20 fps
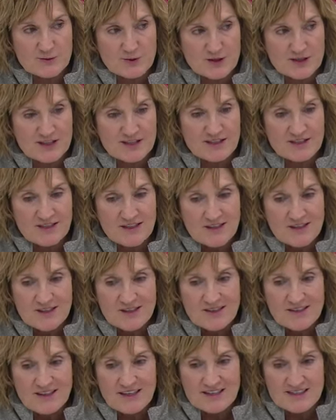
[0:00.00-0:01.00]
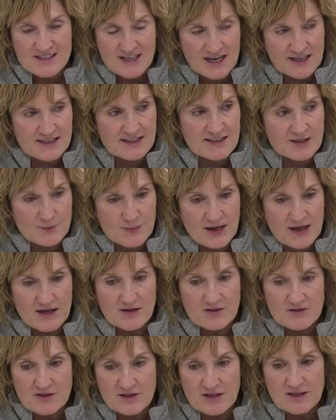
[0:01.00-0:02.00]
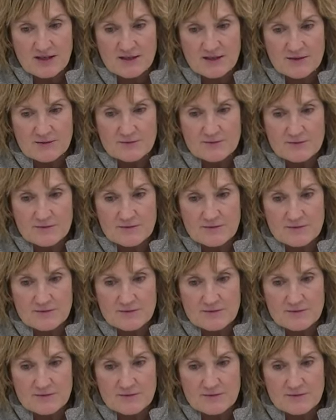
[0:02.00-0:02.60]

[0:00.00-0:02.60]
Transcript: really excited about um,